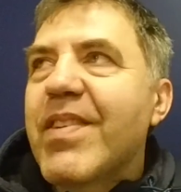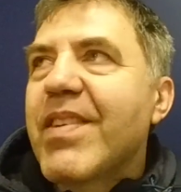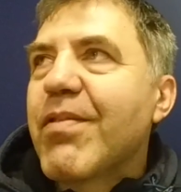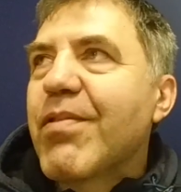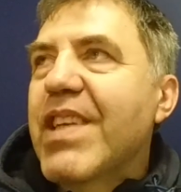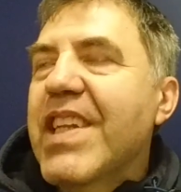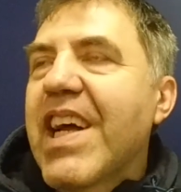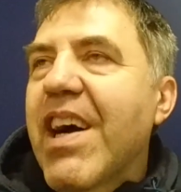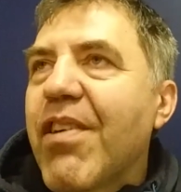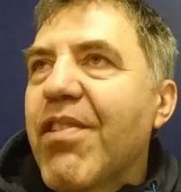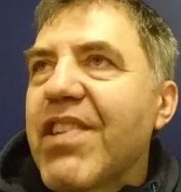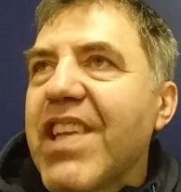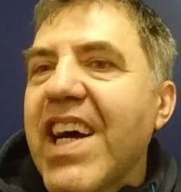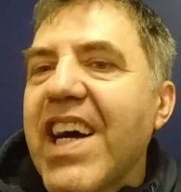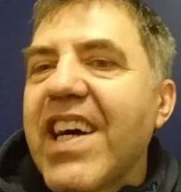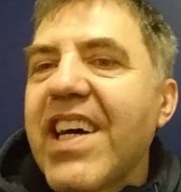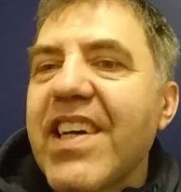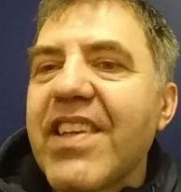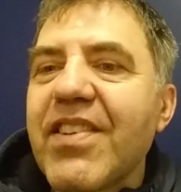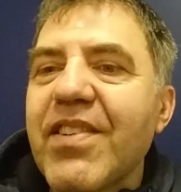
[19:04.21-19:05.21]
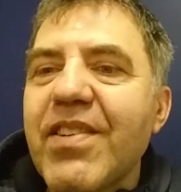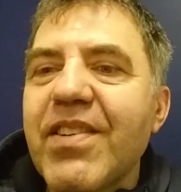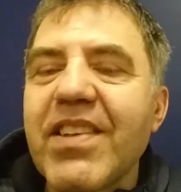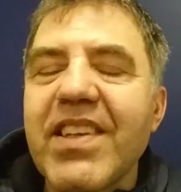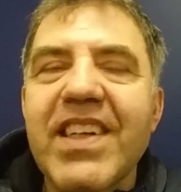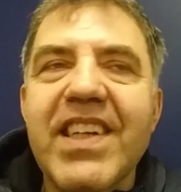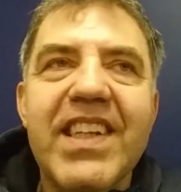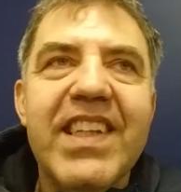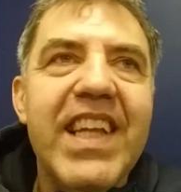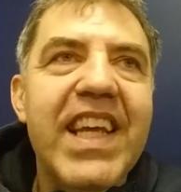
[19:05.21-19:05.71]
without us,
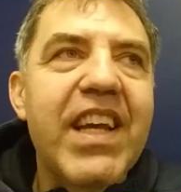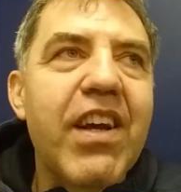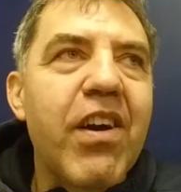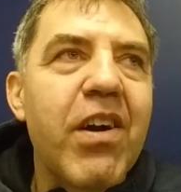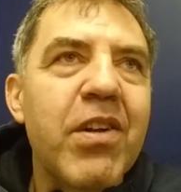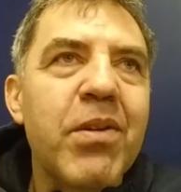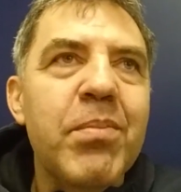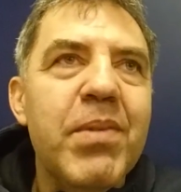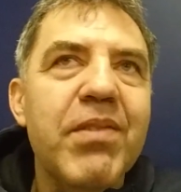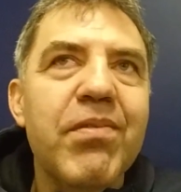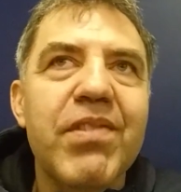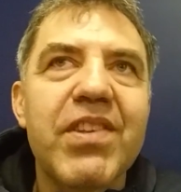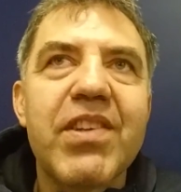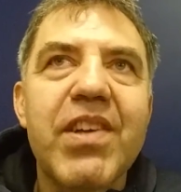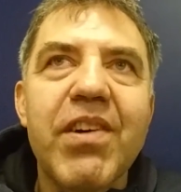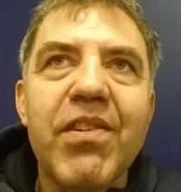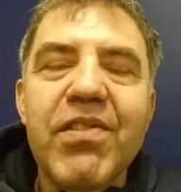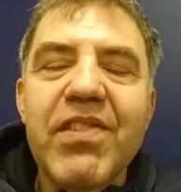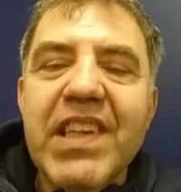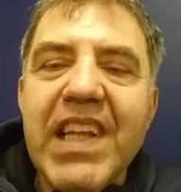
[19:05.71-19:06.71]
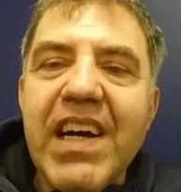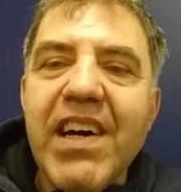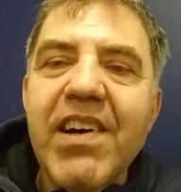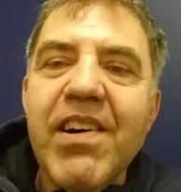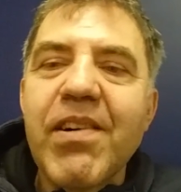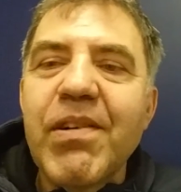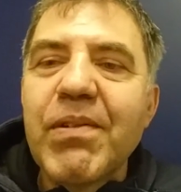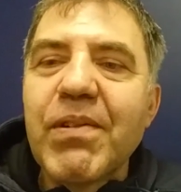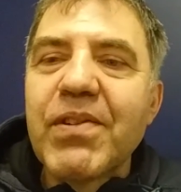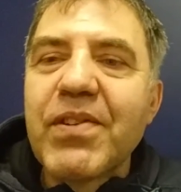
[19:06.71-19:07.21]
the economy would go
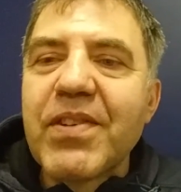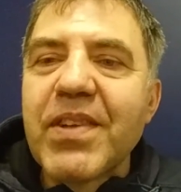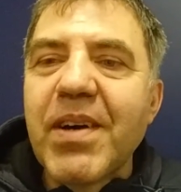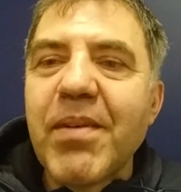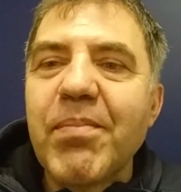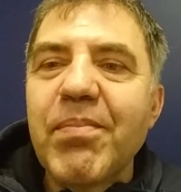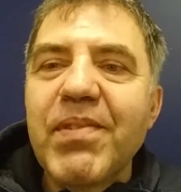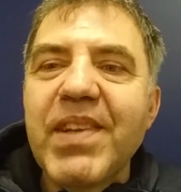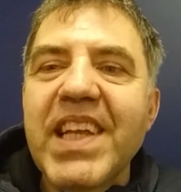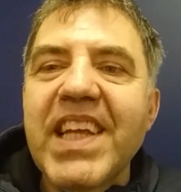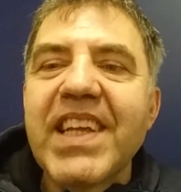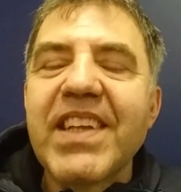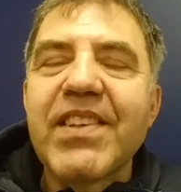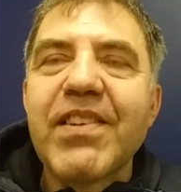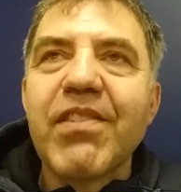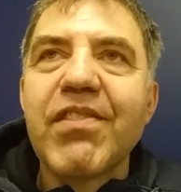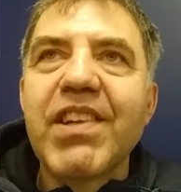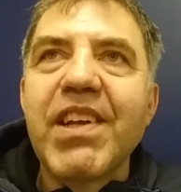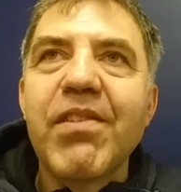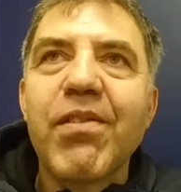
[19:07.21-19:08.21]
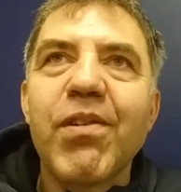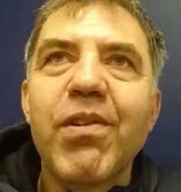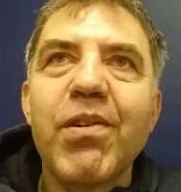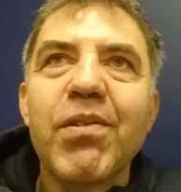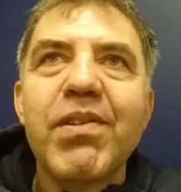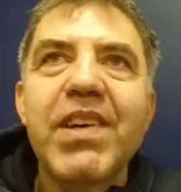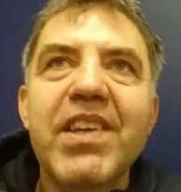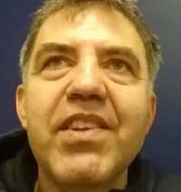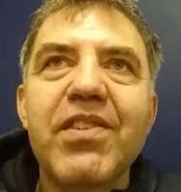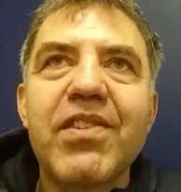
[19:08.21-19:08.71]
down or something. So they
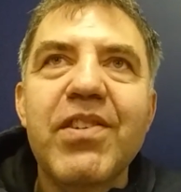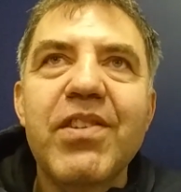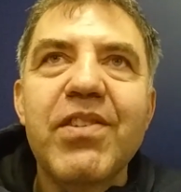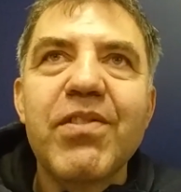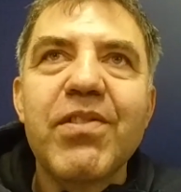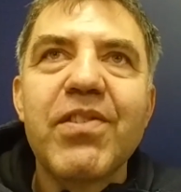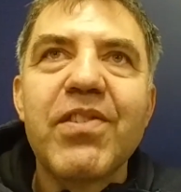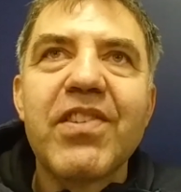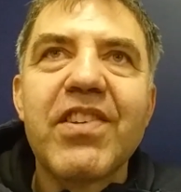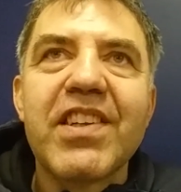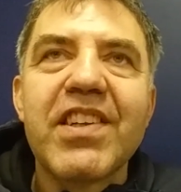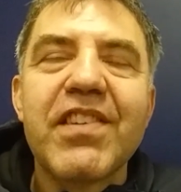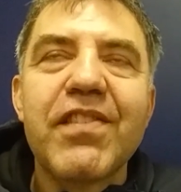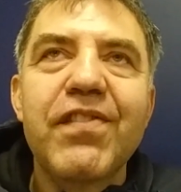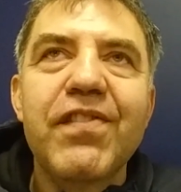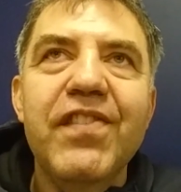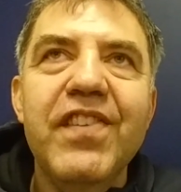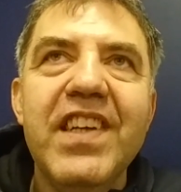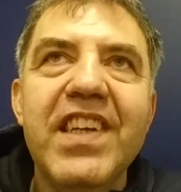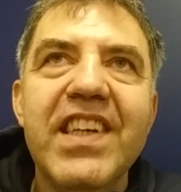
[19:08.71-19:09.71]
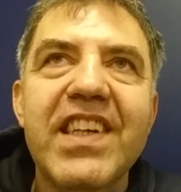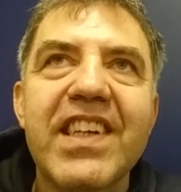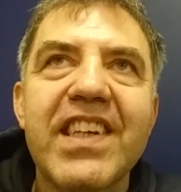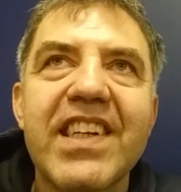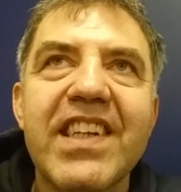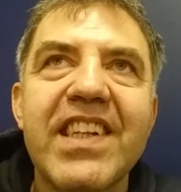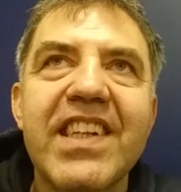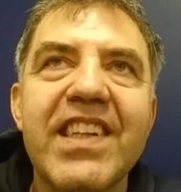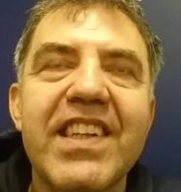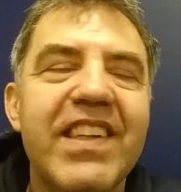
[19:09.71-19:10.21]
always use the
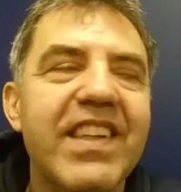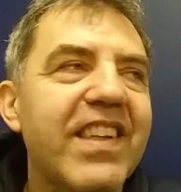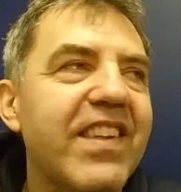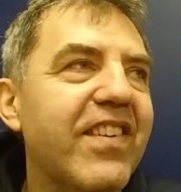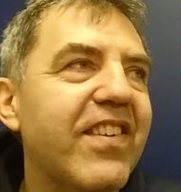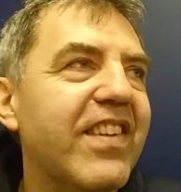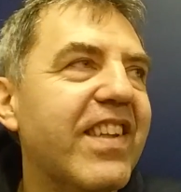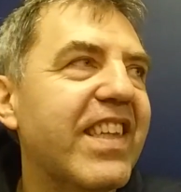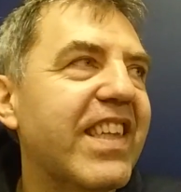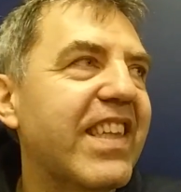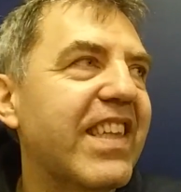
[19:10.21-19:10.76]
fear and this